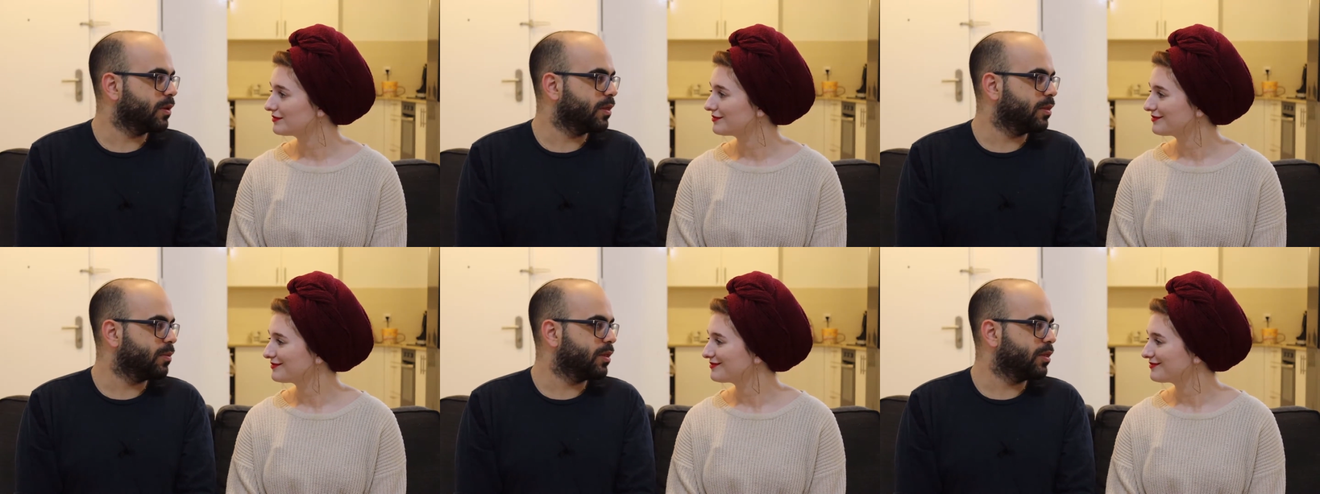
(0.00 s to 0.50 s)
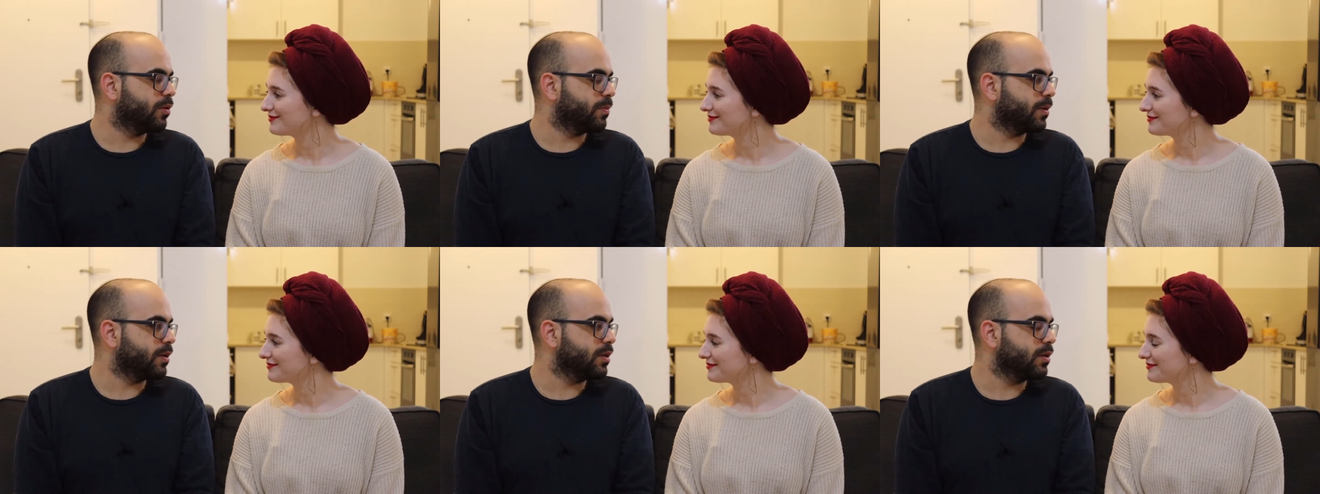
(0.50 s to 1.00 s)
Speaker 1: with your
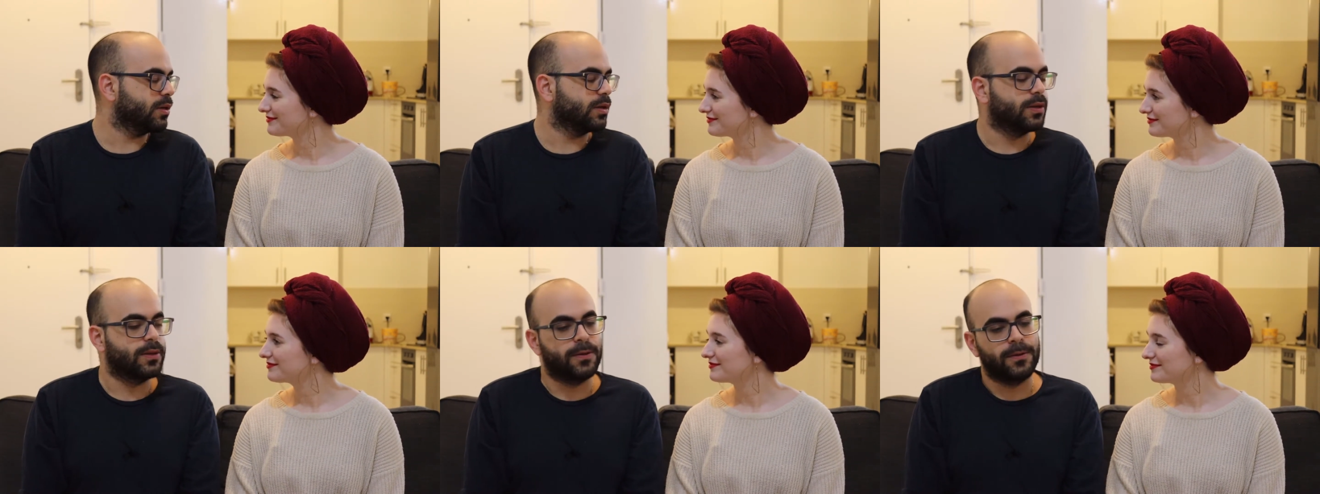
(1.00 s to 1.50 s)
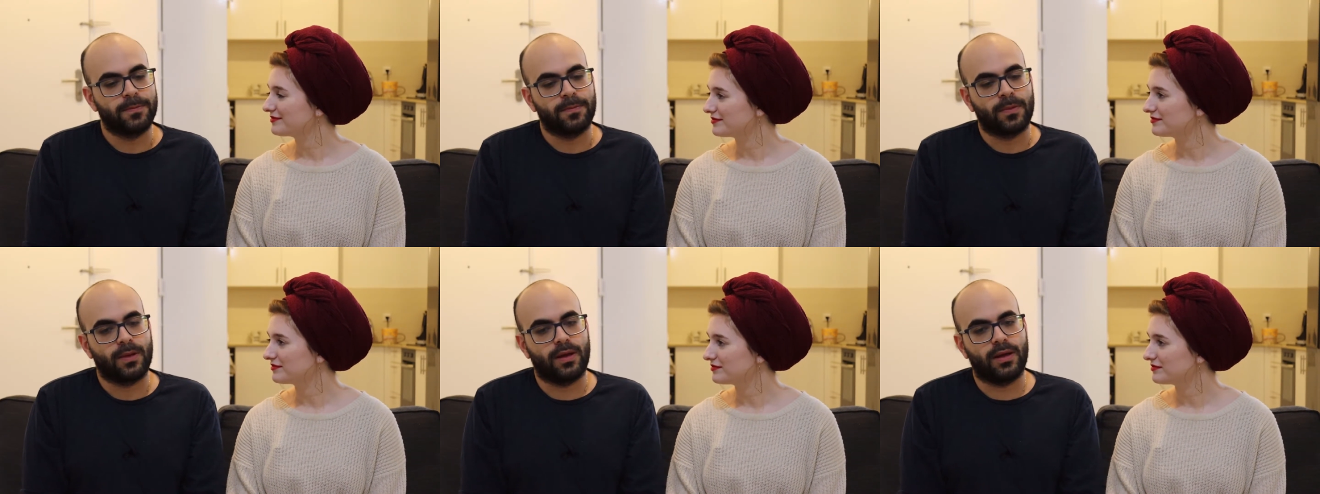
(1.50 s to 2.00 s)
partner.
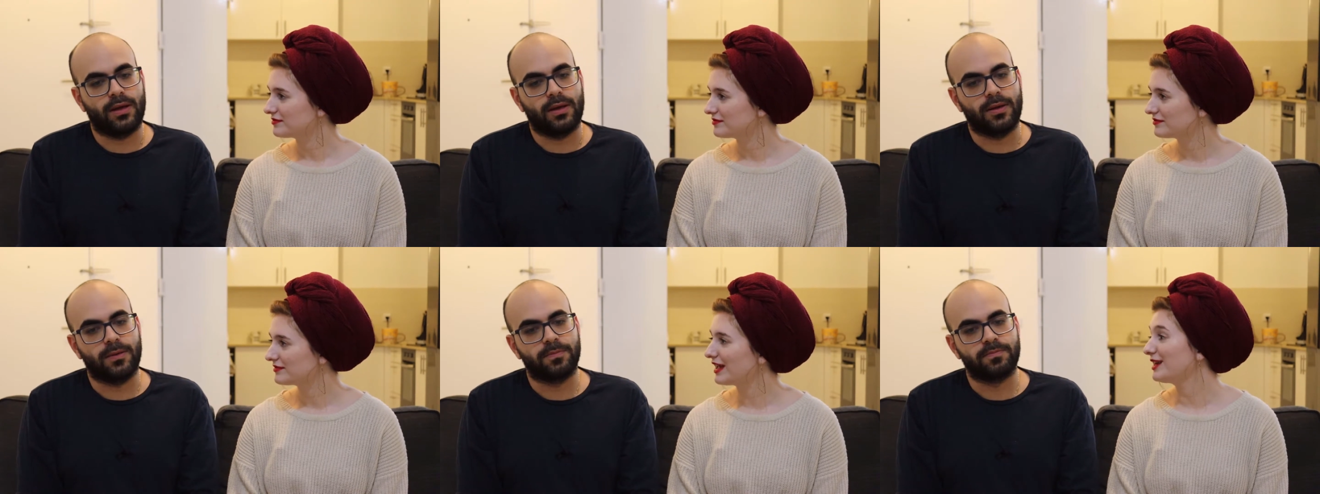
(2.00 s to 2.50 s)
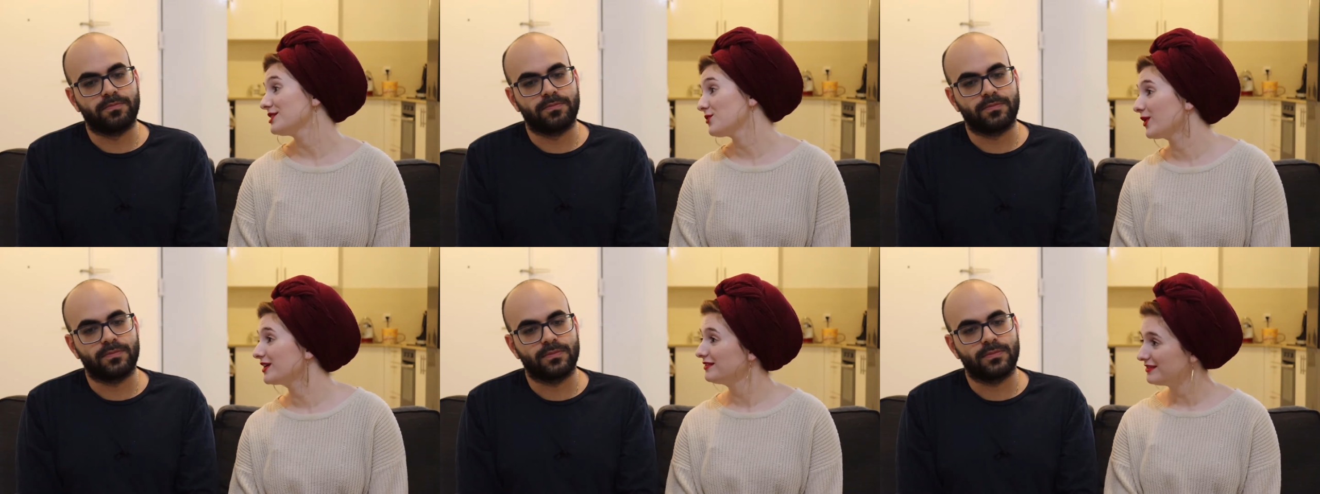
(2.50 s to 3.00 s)
Speaker 2: It is
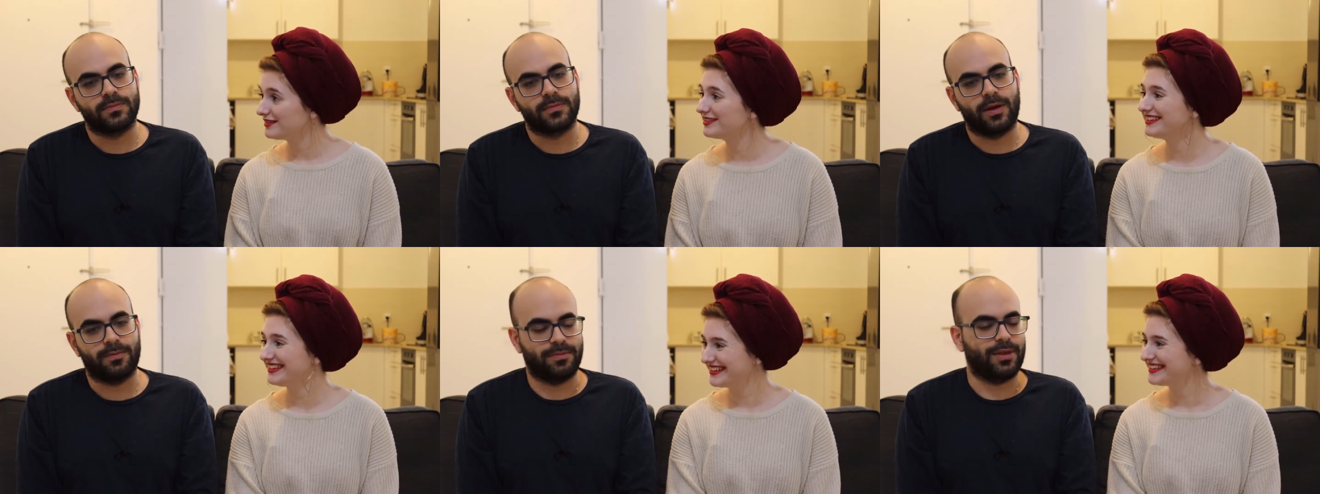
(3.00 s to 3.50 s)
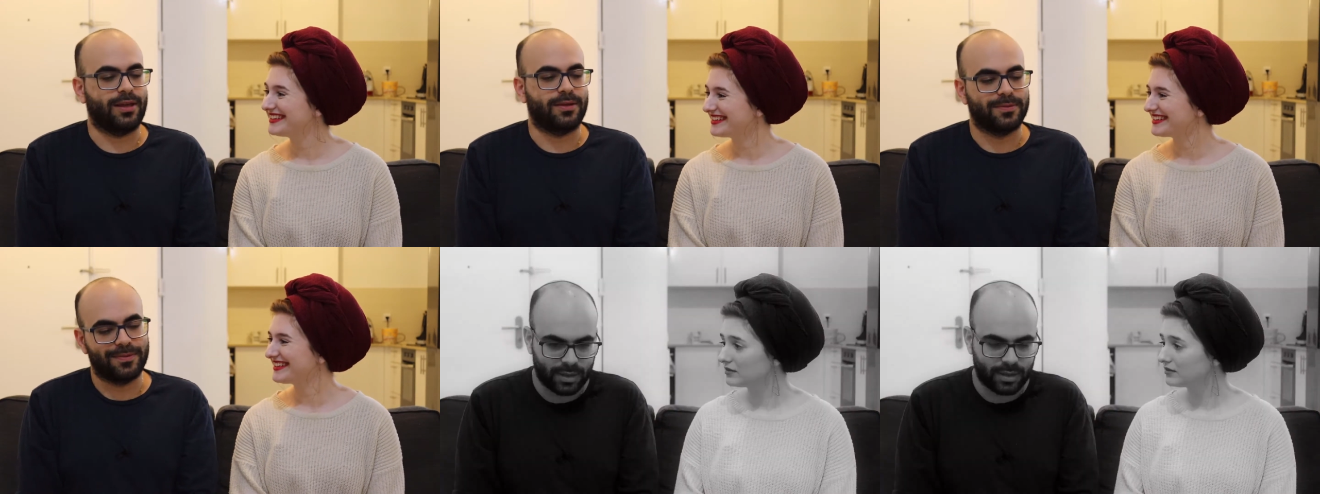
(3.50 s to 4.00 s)
a word.
Speaker 1: Thank
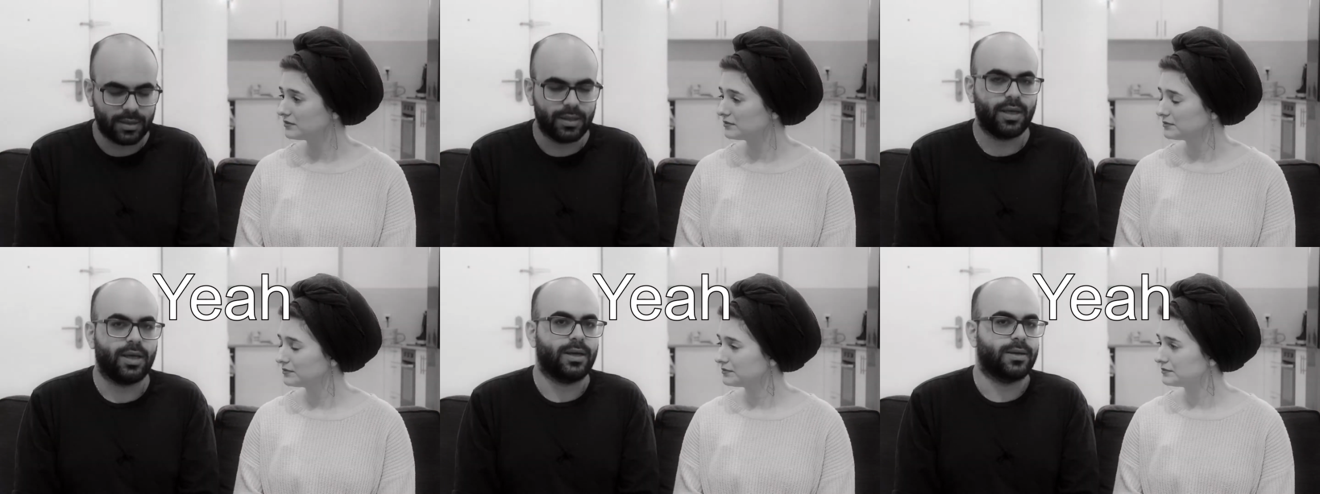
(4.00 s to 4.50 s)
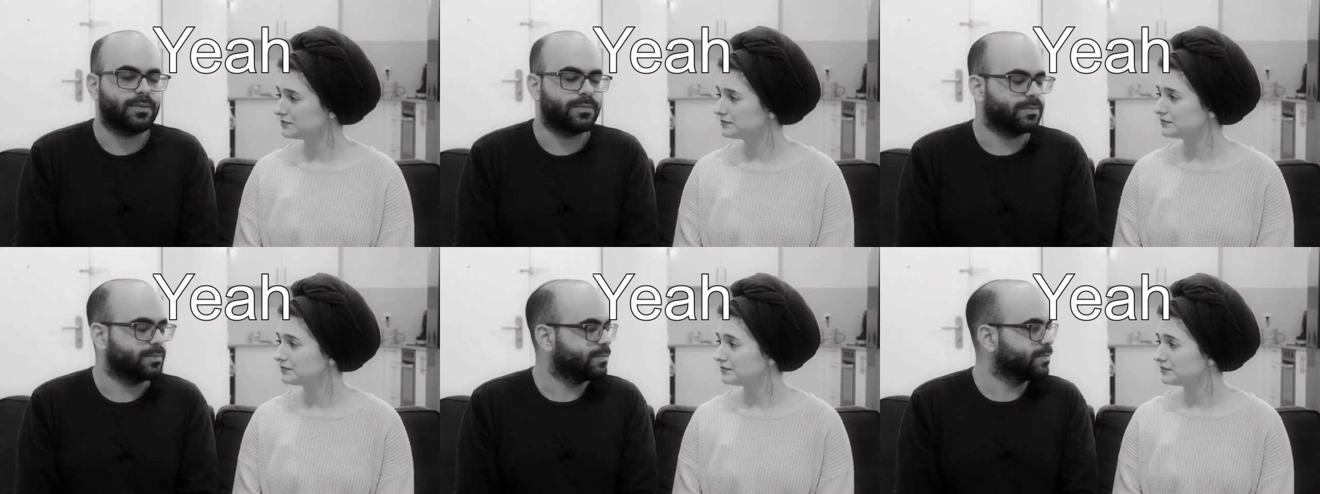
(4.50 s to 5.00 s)
you.
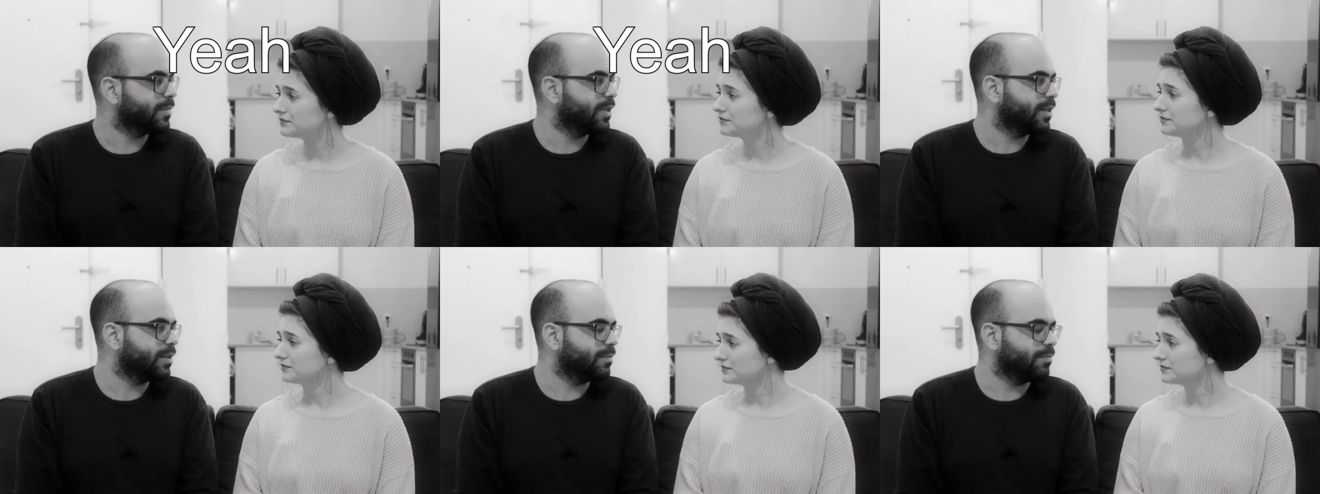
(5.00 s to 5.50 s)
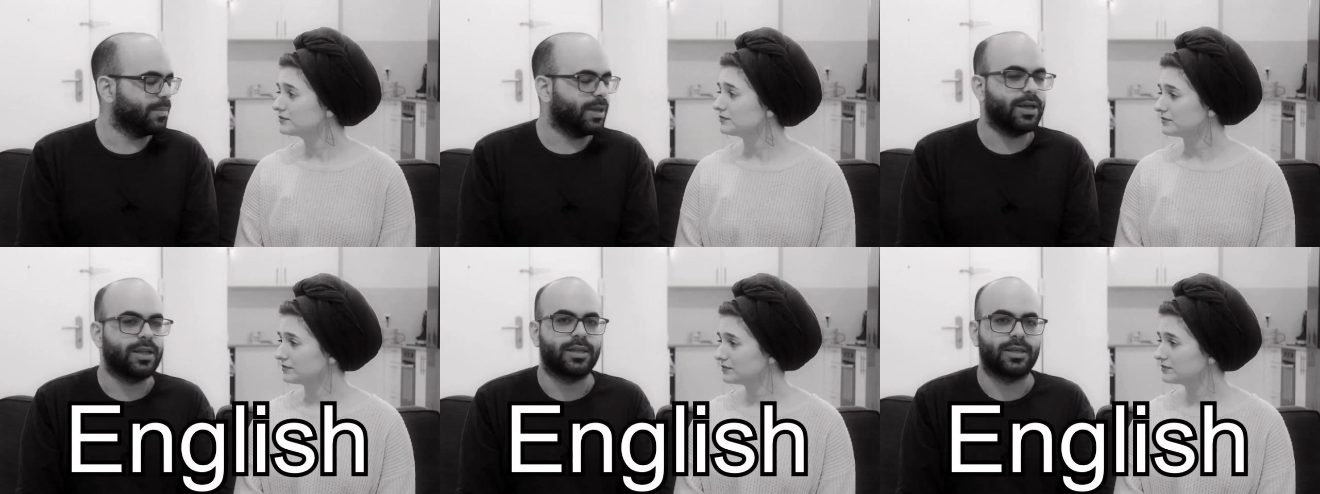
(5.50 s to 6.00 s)
Yeah,
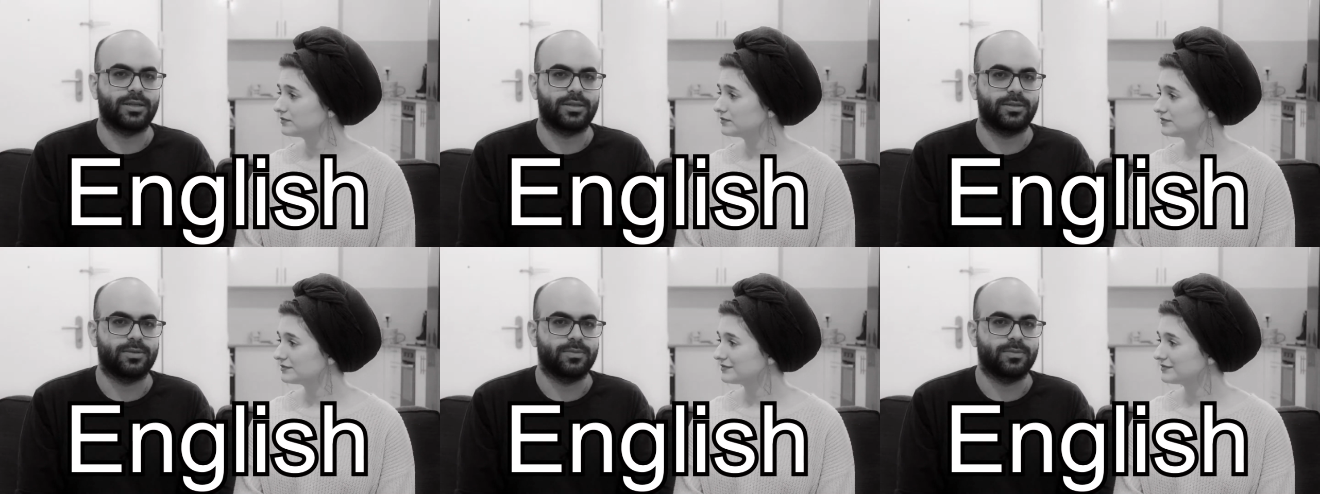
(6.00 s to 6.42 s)
English.